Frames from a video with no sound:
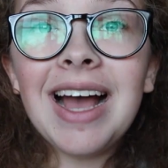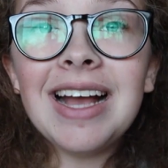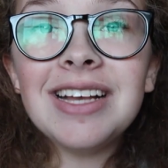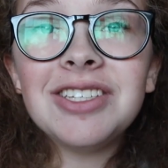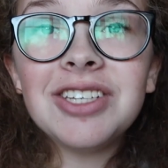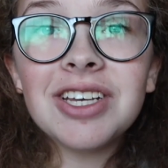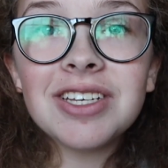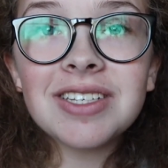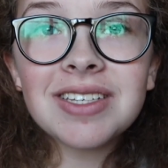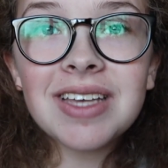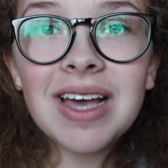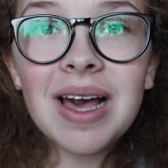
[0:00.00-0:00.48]
I
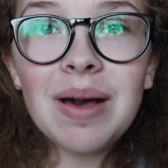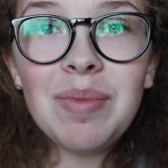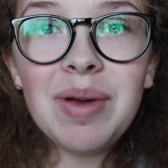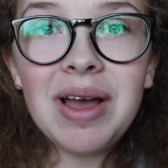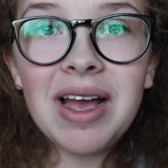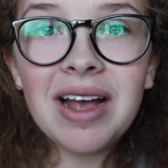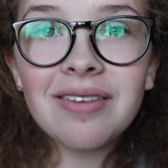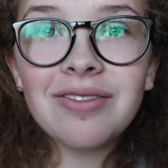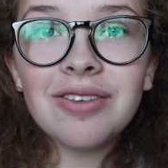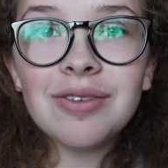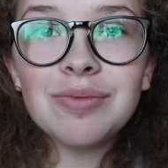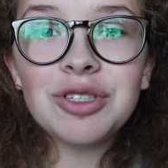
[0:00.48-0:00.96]
just got
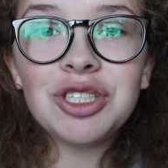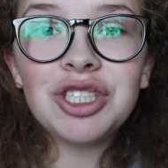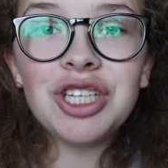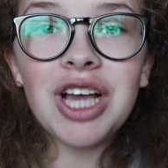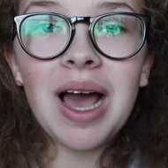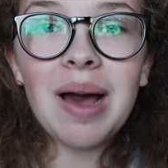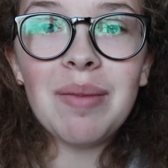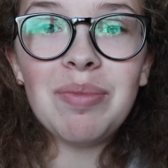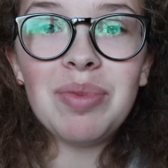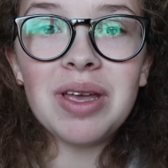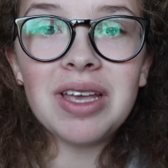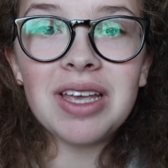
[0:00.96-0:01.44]
back from
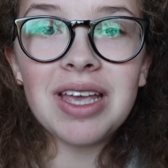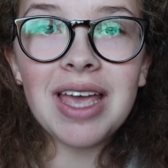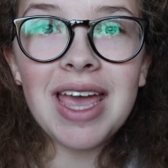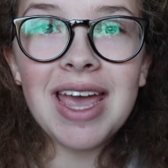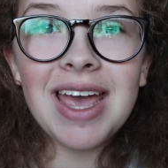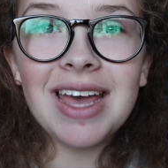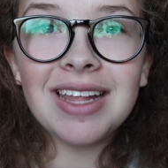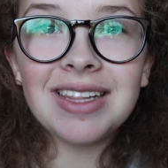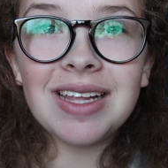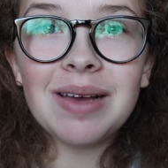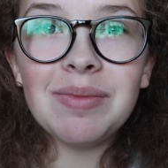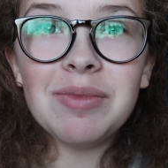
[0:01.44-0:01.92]
shopping,
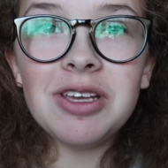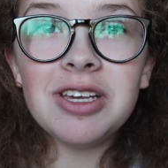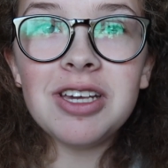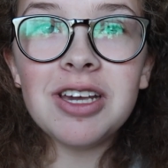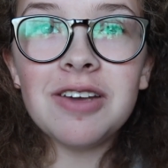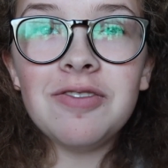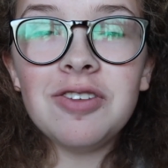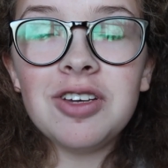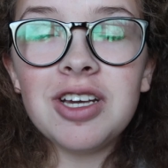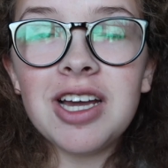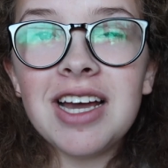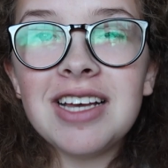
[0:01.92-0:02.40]
and let me
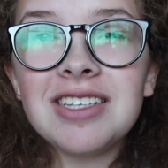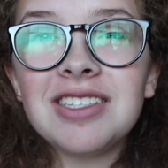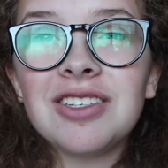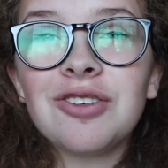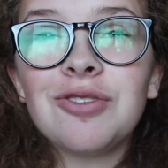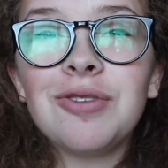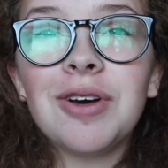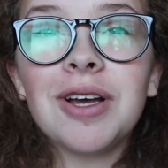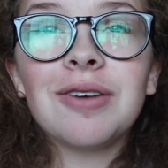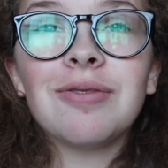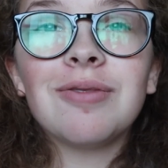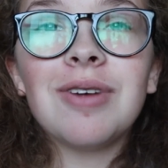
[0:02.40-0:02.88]
give you guys a
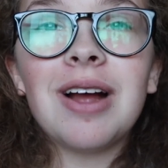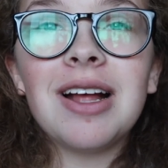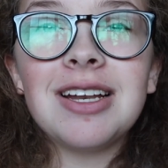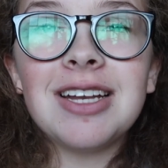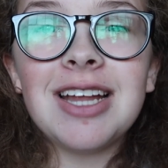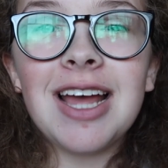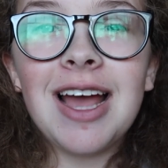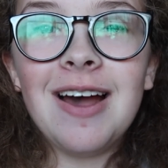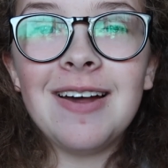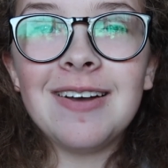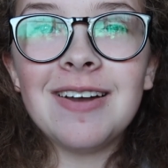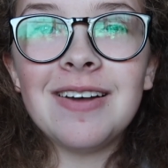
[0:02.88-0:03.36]
quick
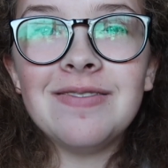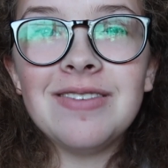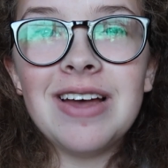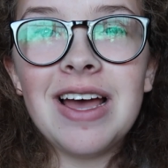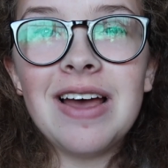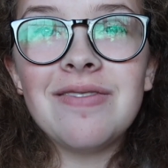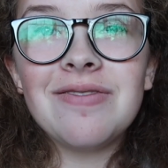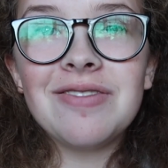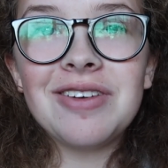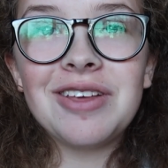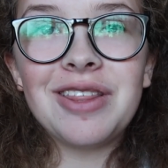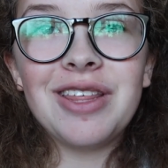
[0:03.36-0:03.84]
rundown of
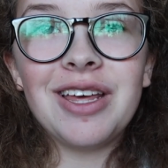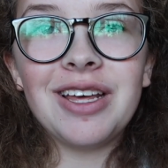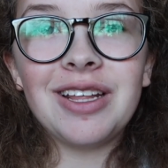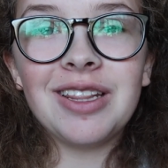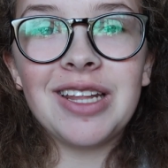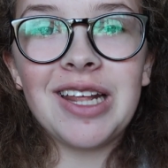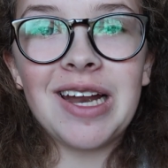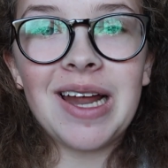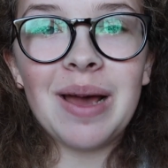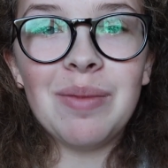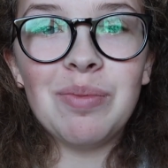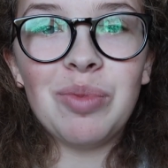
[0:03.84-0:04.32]

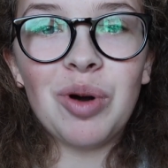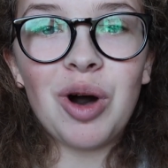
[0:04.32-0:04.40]
everything that I